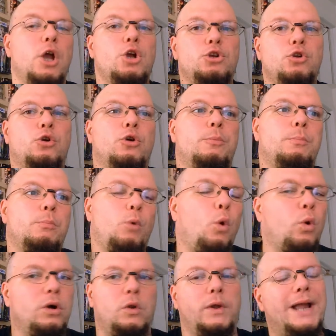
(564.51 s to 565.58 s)
Your
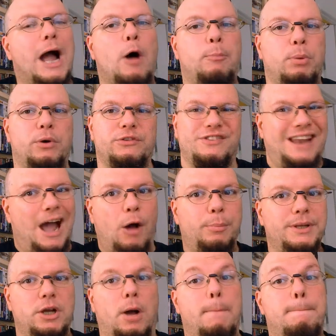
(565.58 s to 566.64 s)
Hordeling Outburst now
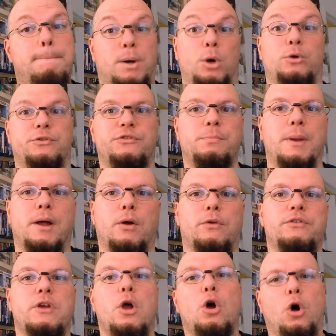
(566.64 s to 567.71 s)
become burn spells.